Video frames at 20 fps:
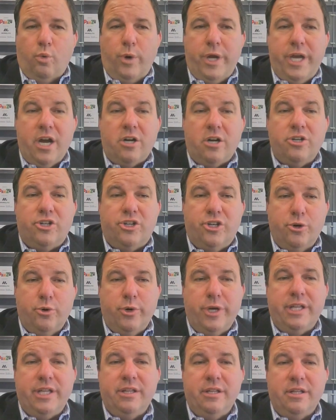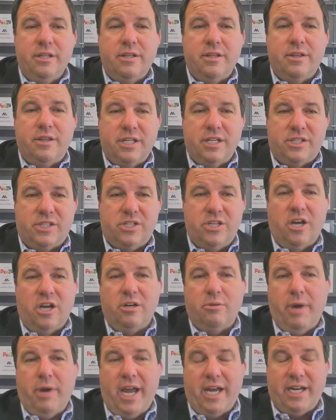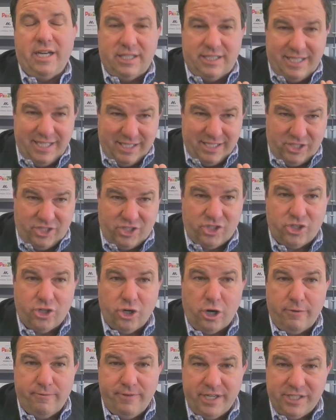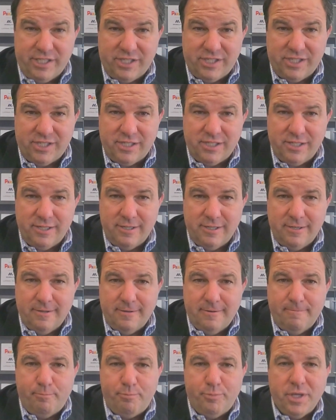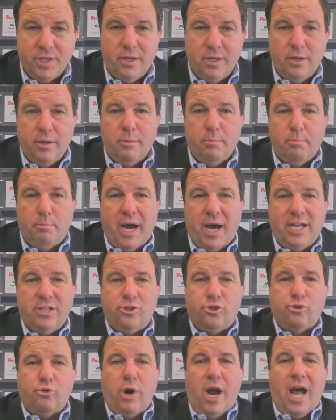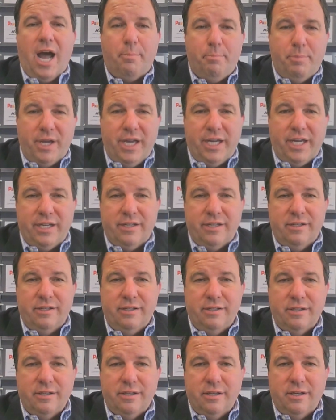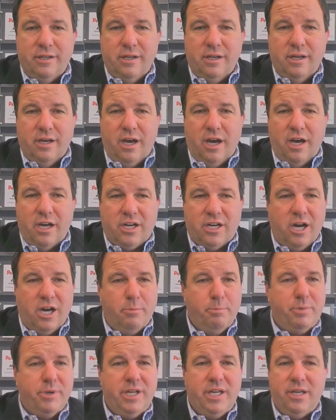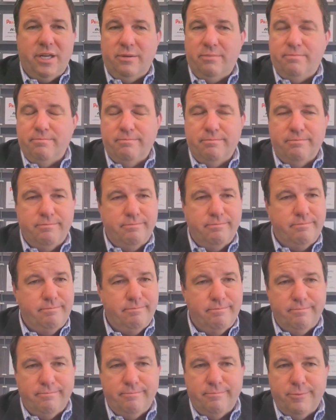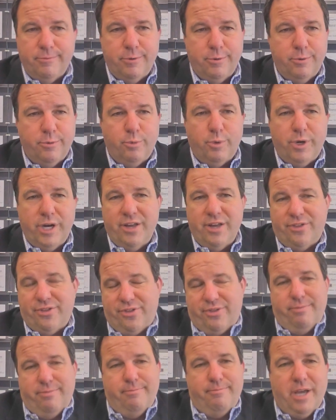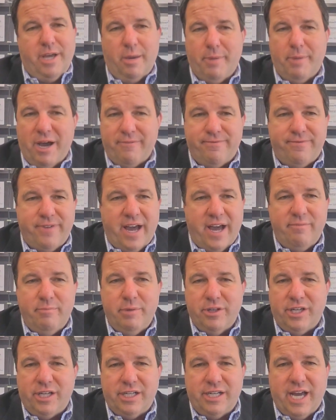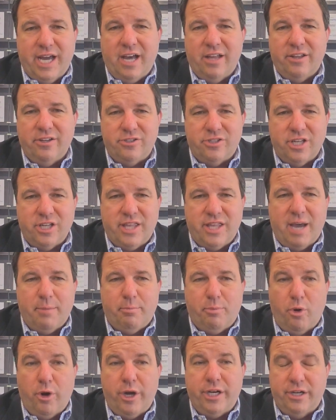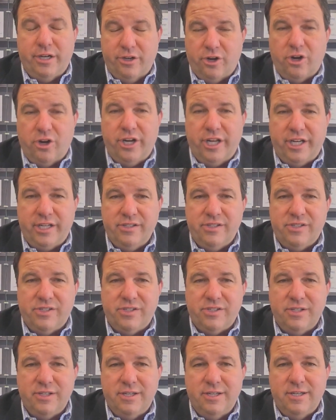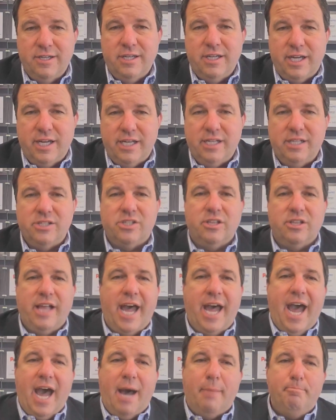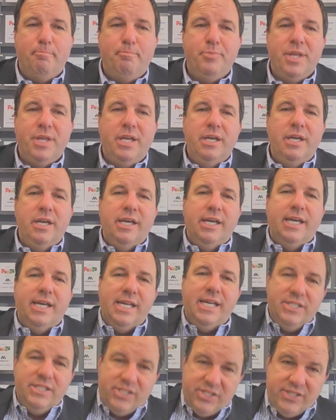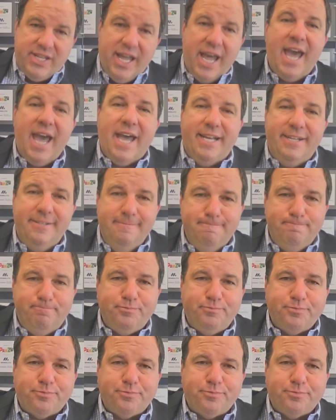we are doing this young man a disservice by dropping a company with about $5 million at that point in earnings in his lap. Instead,